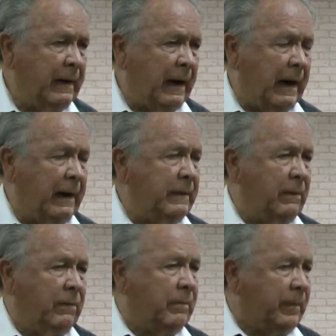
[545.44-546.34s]
I
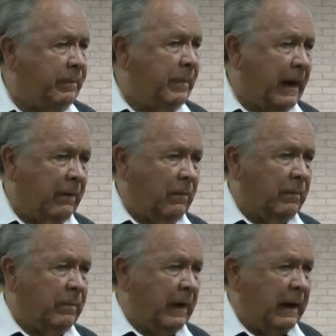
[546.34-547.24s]
don't, I don't,
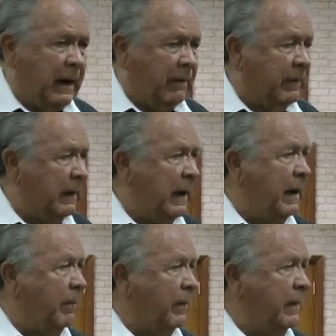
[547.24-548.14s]
I haven't
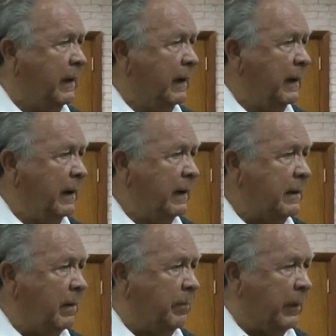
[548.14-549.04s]
labored
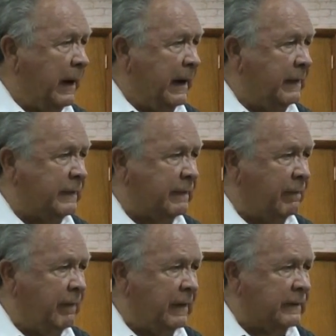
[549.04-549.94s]
to place
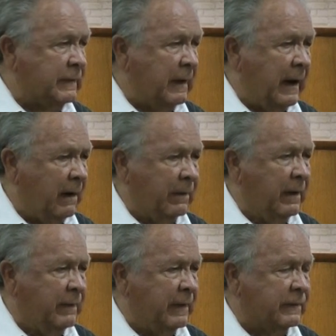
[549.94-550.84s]
this, el-
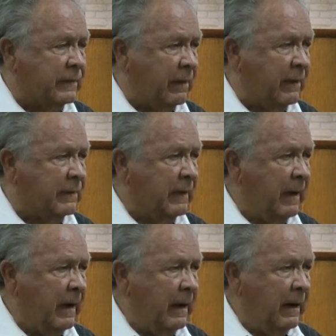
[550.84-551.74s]
uh, this church
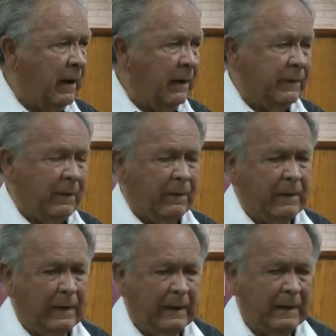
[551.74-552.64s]
under
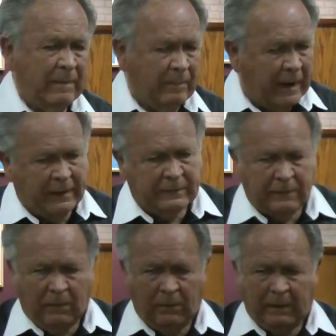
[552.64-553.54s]
my
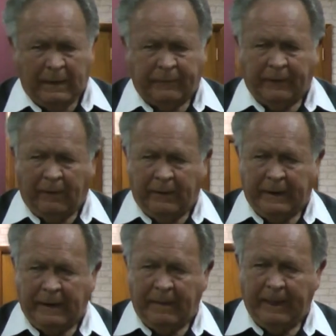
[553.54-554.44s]
sole
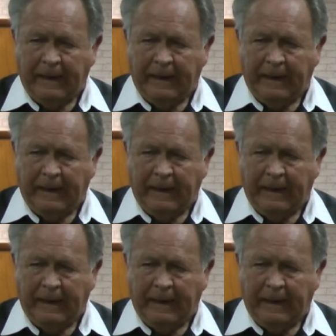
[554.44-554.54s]
authority,